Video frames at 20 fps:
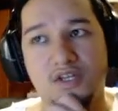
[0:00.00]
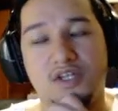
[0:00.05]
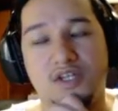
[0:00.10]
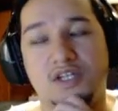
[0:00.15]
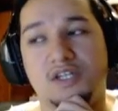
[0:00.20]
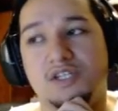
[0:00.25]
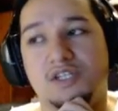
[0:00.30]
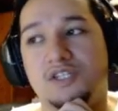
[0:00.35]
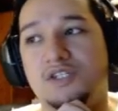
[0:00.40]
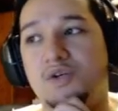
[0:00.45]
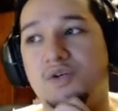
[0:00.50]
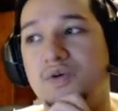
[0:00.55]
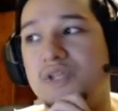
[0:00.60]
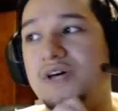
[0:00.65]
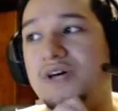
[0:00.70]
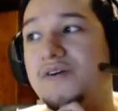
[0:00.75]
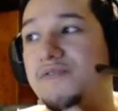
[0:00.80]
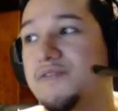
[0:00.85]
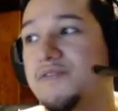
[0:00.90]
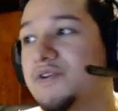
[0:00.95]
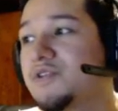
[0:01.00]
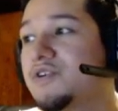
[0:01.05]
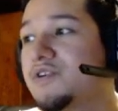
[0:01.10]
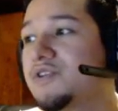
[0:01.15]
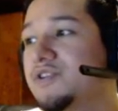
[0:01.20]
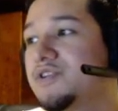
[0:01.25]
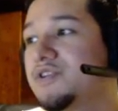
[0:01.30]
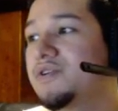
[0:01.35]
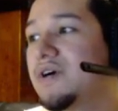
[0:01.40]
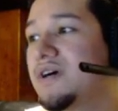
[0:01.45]
So without further
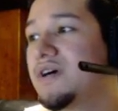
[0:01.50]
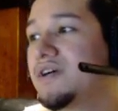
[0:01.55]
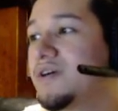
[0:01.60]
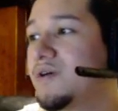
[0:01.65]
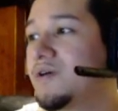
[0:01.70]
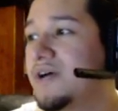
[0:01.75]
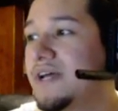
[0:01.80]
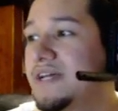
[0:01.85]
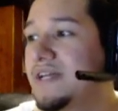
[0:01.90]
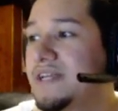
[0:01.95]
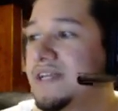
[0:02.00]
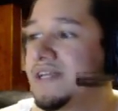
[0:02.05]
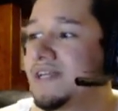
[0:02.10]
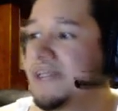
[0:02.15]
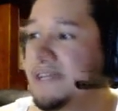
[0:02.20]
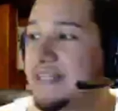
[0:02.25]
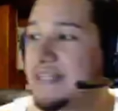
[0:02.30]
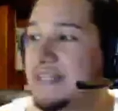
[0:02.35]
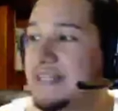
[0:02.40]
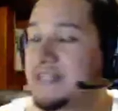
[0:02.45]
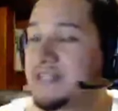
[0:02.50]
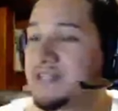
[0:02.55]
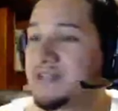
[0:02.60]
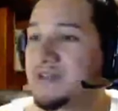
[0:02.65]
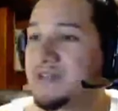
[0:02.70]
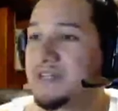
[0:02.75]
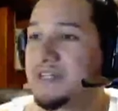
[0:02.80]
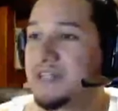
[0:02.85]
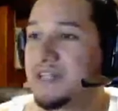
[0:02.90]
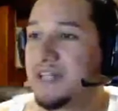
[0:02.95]
ado, I'll go ahead and get into
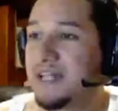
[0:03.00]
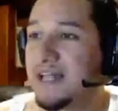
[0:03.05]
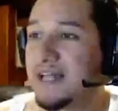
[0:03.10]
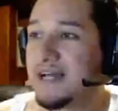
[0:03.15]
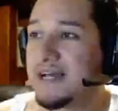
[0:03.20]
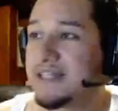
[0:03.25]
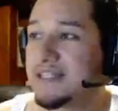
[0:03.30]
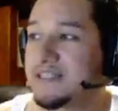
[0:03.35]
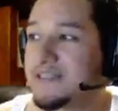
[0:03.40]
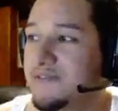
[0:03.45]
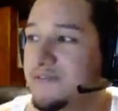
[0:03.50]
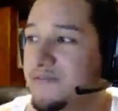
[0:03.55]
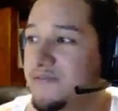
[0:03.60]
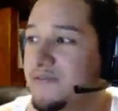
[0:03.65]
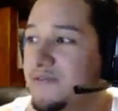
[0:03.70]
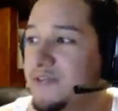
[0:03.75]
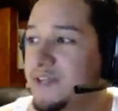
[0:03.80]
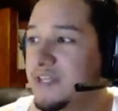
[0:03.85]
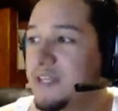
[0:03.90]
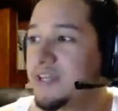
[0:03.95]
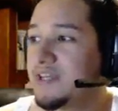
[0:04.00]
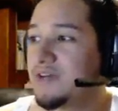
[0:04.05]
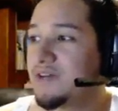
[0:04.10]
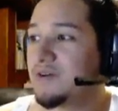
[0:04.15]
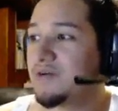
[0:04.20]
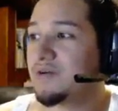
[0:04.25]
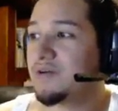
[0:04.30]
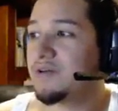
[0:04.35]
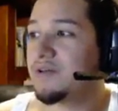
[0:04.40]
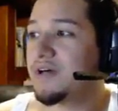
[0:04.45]
the class video.